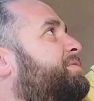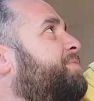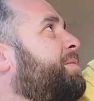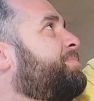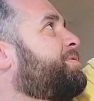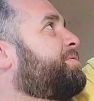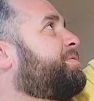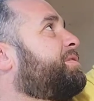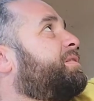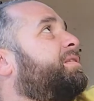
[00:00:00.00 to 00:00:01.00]
ripe too,
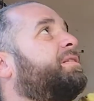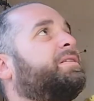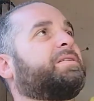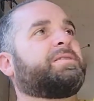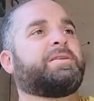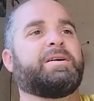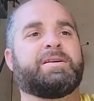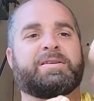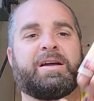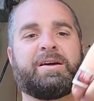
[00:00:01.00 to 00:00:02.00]
and it's got